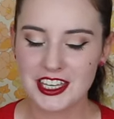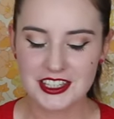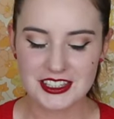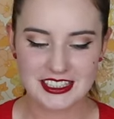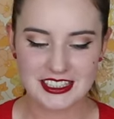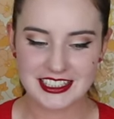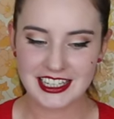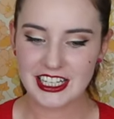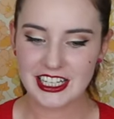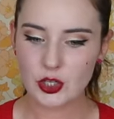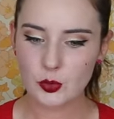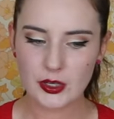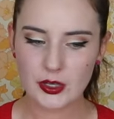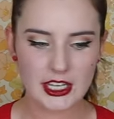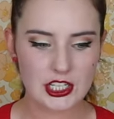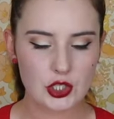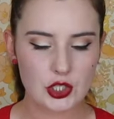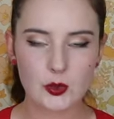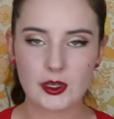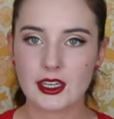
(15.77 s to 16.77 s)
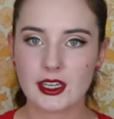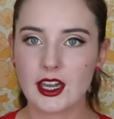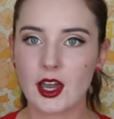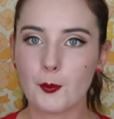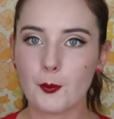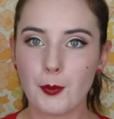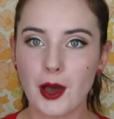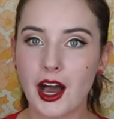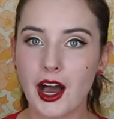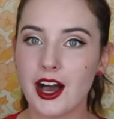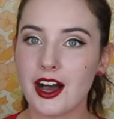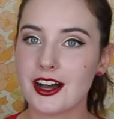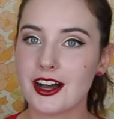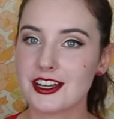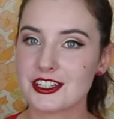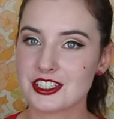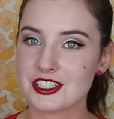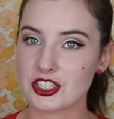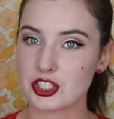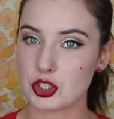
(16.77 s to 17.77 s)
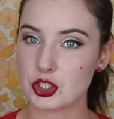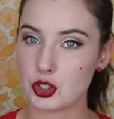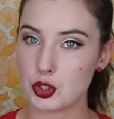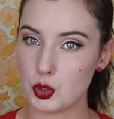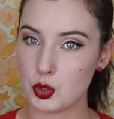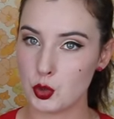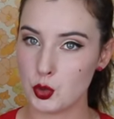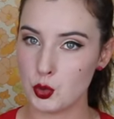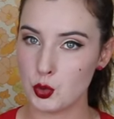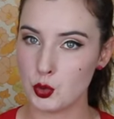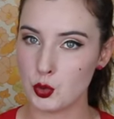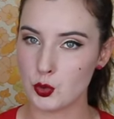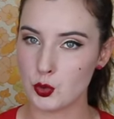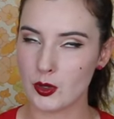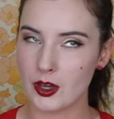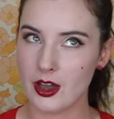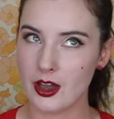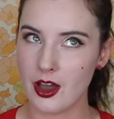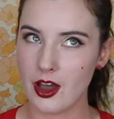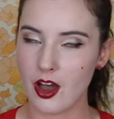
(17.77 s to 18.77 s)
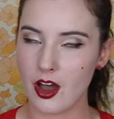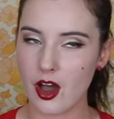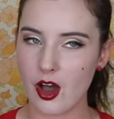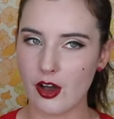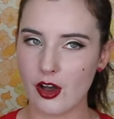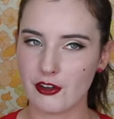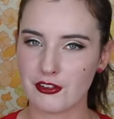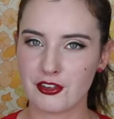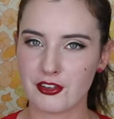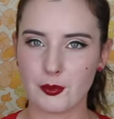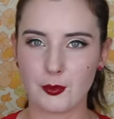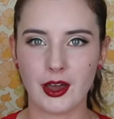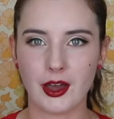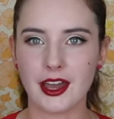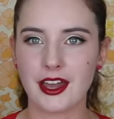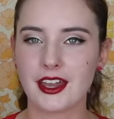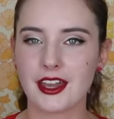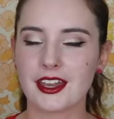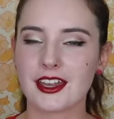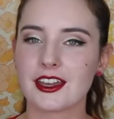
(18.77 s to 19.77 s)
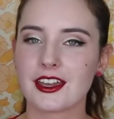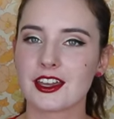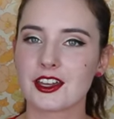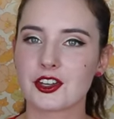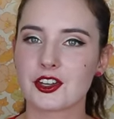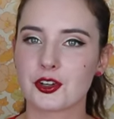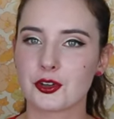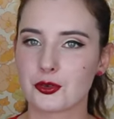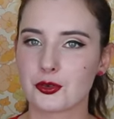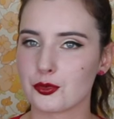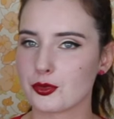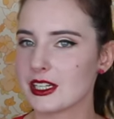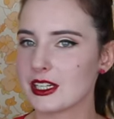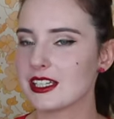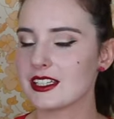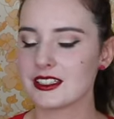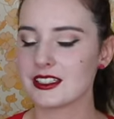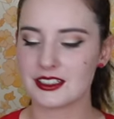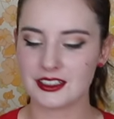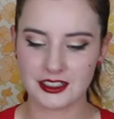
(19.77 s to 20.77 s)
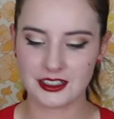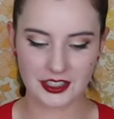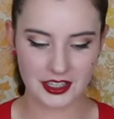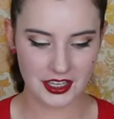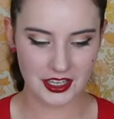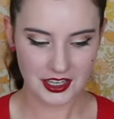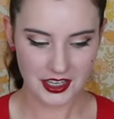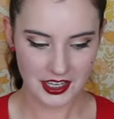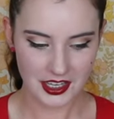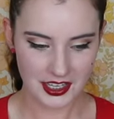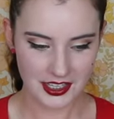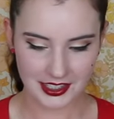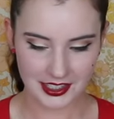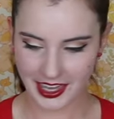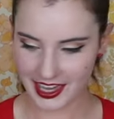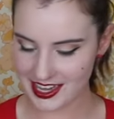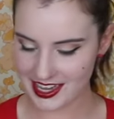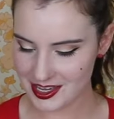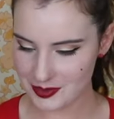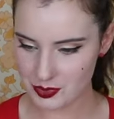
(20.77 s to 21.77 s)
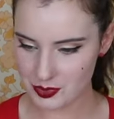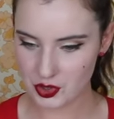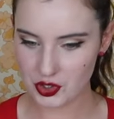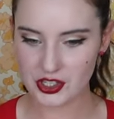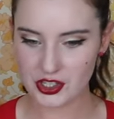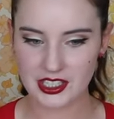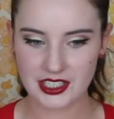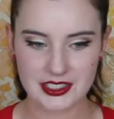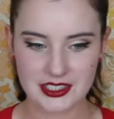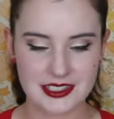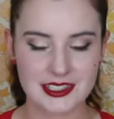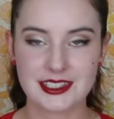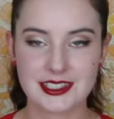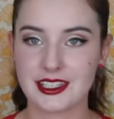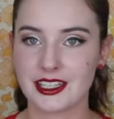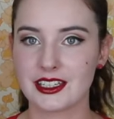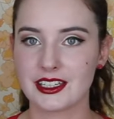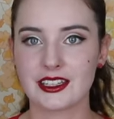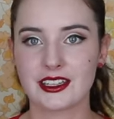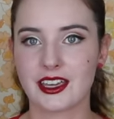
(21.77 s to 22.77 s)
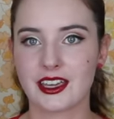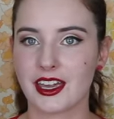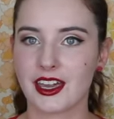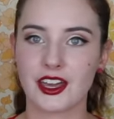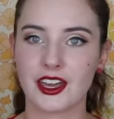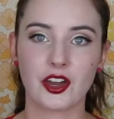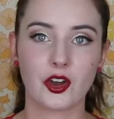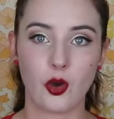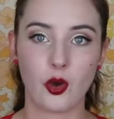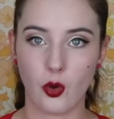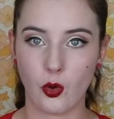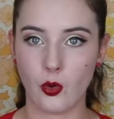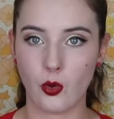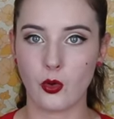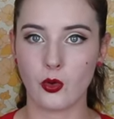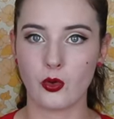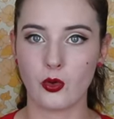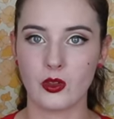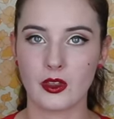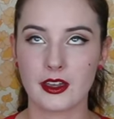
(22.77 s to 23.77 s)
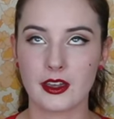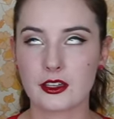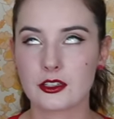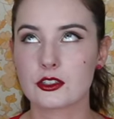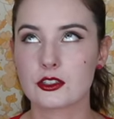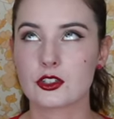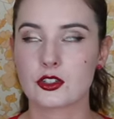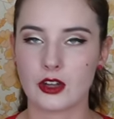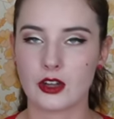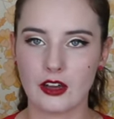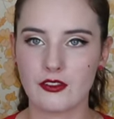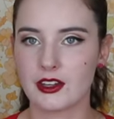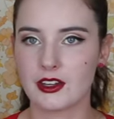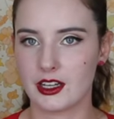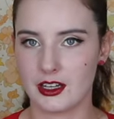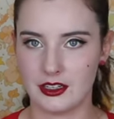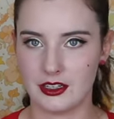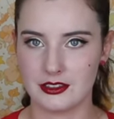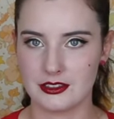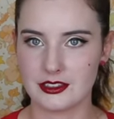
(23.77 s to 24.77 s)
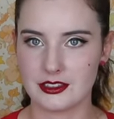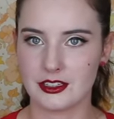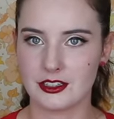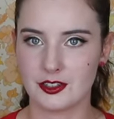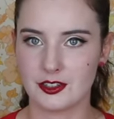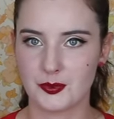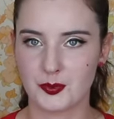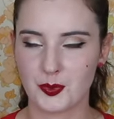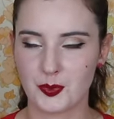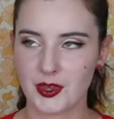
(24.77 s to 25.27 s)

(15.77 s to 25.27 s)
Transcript: Today we are doing part 2 of my Korean K-beauty skincare haul extravaganza.